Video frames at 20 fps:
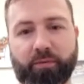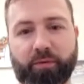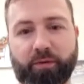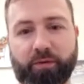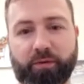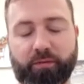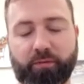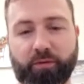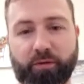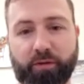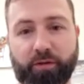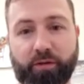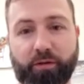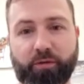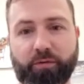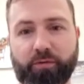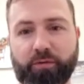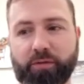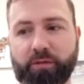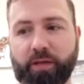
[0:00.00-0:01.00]
We'll we'll
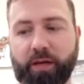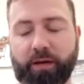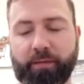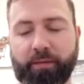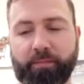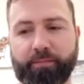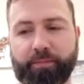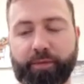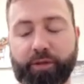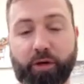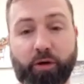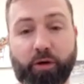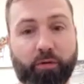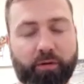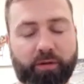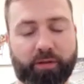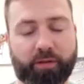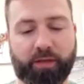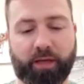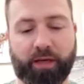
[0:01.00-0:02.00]
use um,
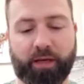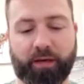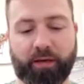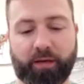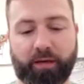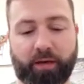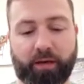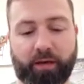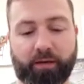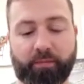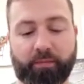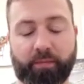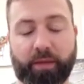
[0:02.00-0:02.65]
chokes and um,